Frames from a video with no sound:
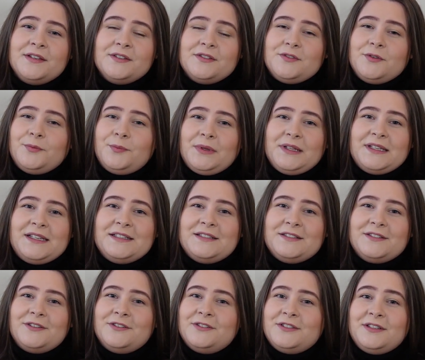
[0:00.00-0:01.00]
So
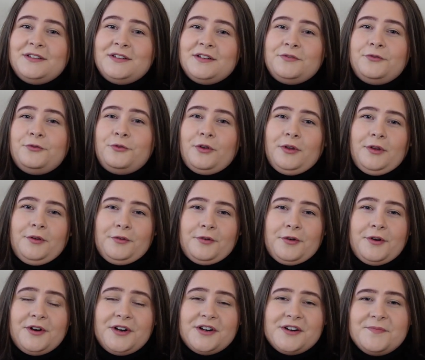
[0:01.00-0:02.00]
please consider follow
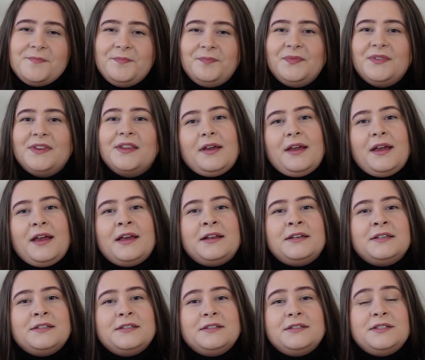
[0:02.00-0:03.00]
her.
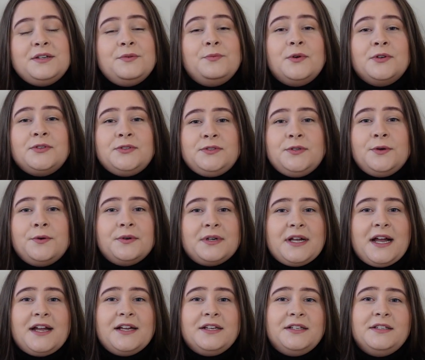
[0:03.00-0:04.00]
And she was so
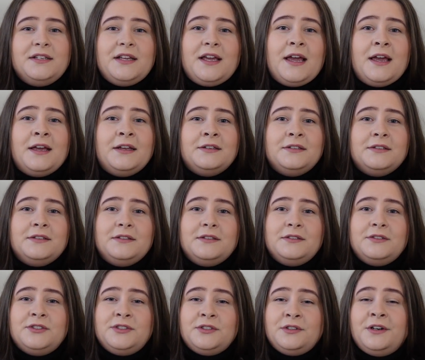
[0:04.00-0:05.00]
kind and
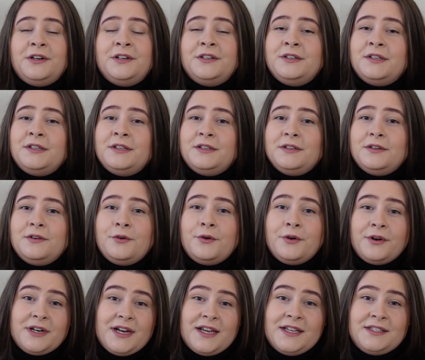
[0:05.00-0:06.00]
shared
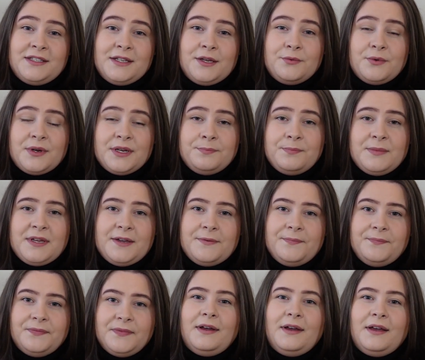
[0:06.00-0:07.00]
her essay with
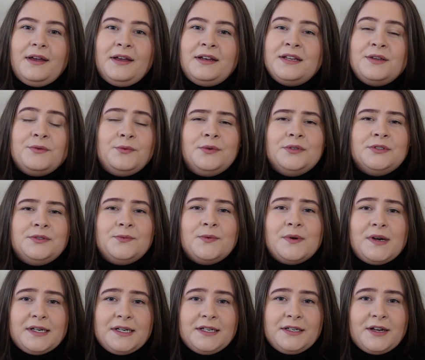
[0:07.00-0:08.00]
me, and it was
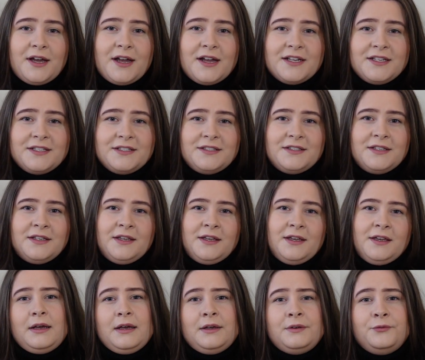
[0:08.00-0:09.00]
very nice.
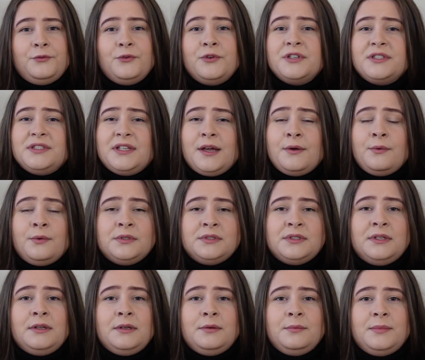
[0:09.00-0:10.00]
At first I
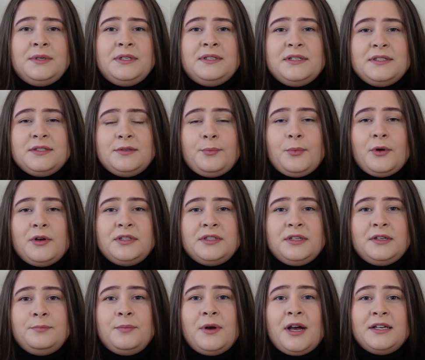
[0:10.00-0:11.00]
was a little bit
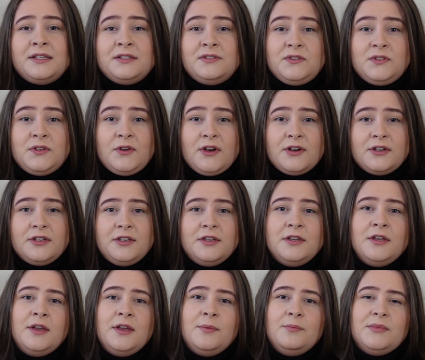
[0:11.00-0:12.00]
disappointed by the stock,
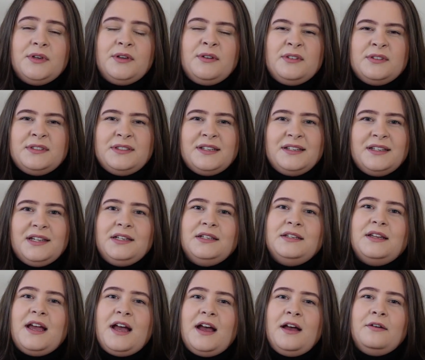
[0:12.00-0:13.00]
because they
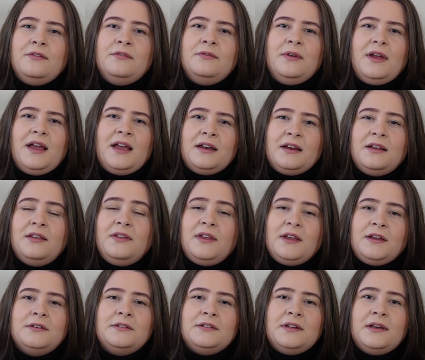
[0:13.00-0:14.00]
didn't have
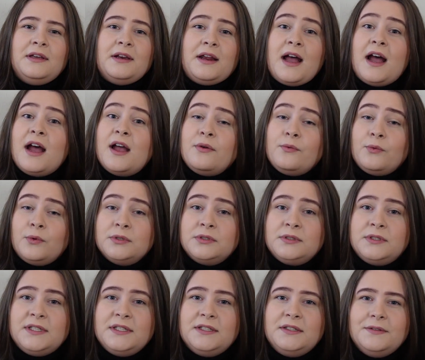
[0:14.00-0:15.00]
anything that I
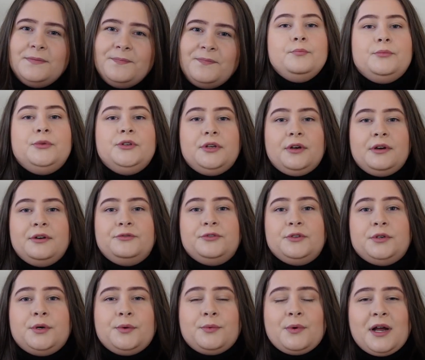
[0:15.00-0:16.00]
wanted. But
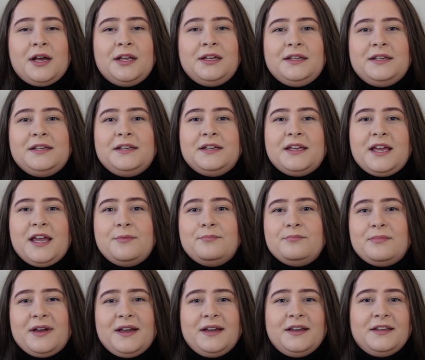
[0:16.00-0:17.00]
after a while he came
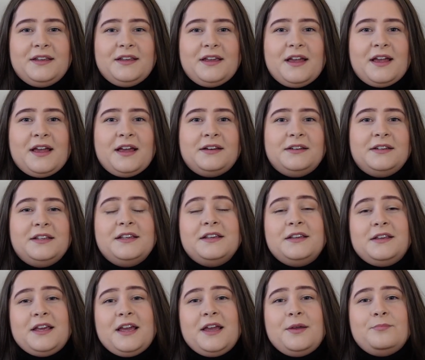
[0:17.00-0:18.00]
back, and he
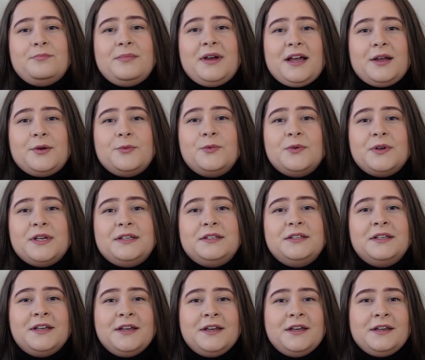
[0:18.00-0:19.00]
came back with
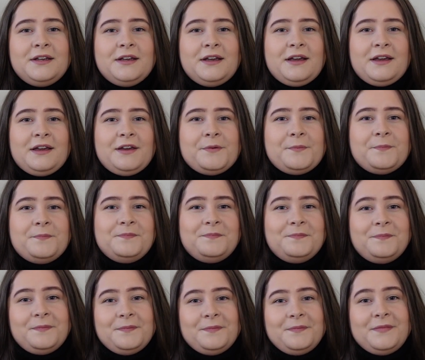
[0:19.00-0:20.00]

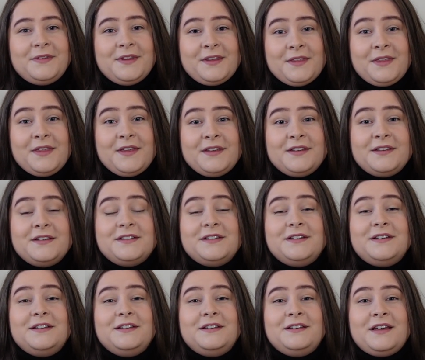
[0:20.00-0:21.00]
the thing
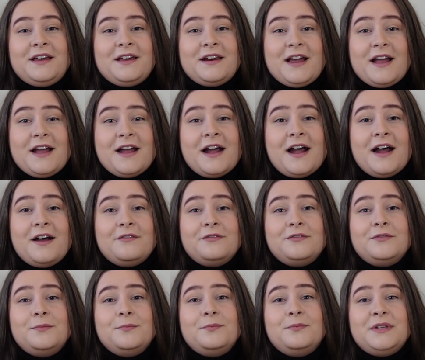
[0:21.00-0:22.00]
that I
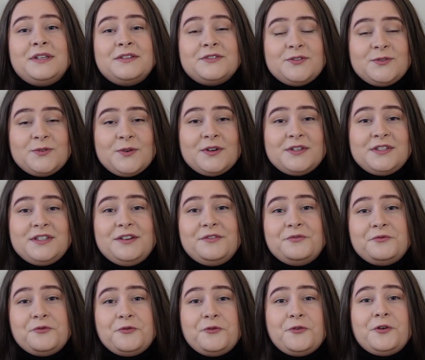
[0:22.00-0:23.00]
have been
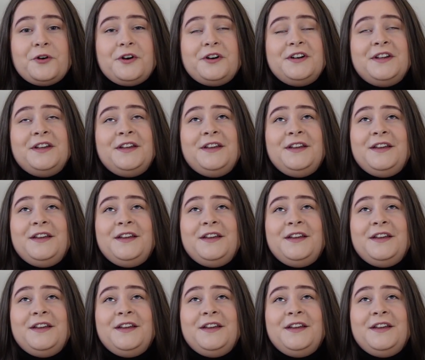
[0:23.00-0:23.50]
searching for